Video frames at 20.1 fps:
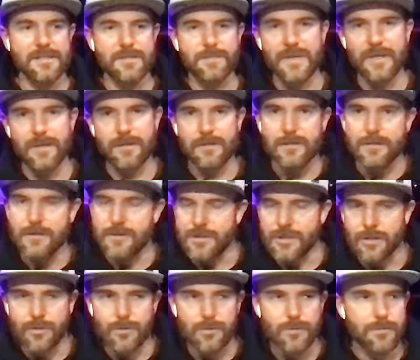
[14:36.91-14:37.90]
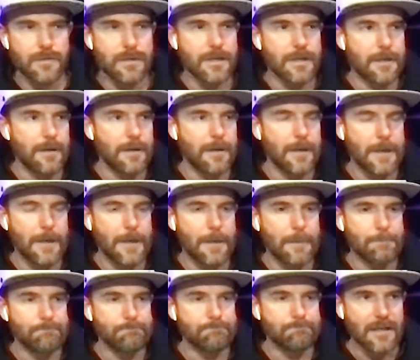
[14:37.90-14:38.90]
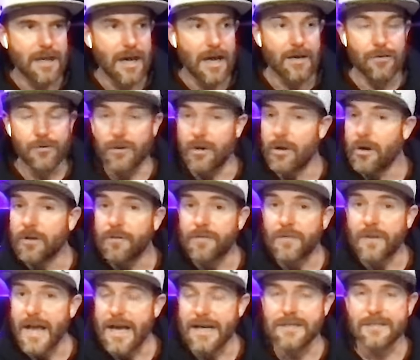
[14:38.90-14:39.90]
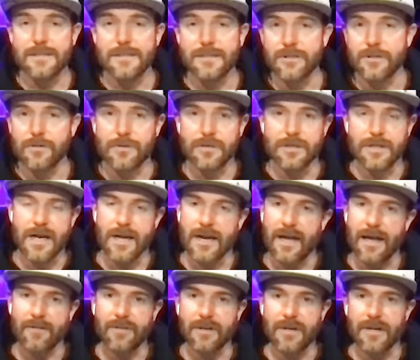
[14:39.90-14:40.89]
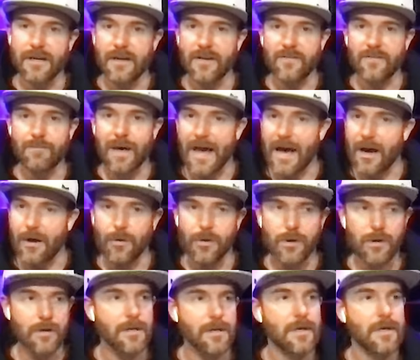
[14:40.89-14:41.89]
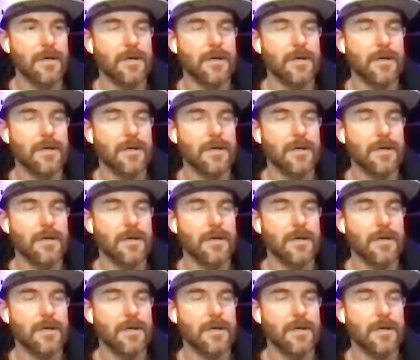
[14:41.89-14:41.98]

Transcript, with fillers: It's been tuned, and um, I don't know if it has to do with not having enough power